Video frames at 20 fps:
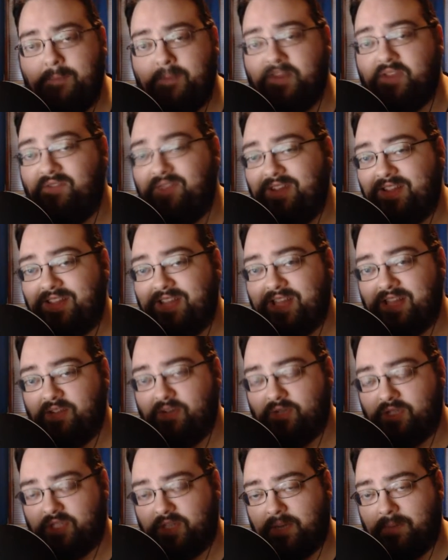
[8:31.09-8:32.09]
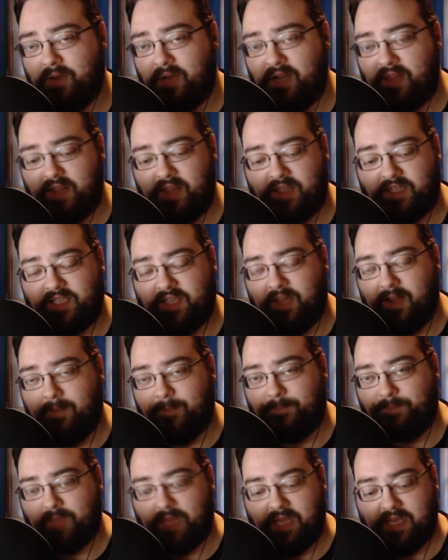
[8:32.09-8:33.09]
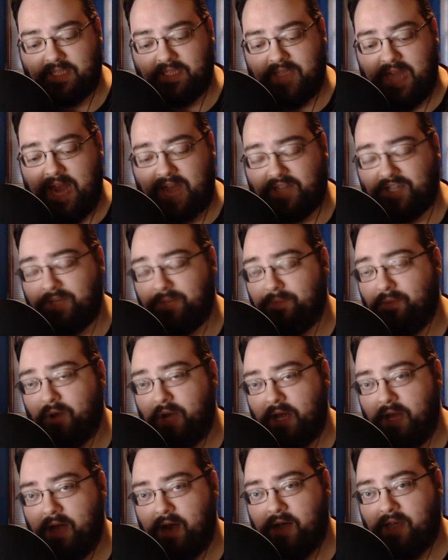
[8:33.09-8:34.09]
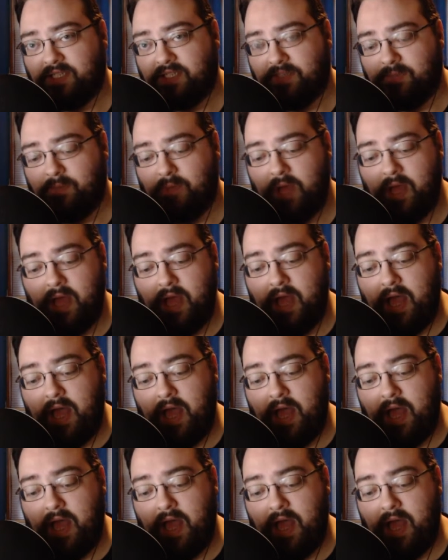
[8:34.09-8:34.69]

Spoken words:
but the fact that they threw a tribute in there to him is actually pretty awesome.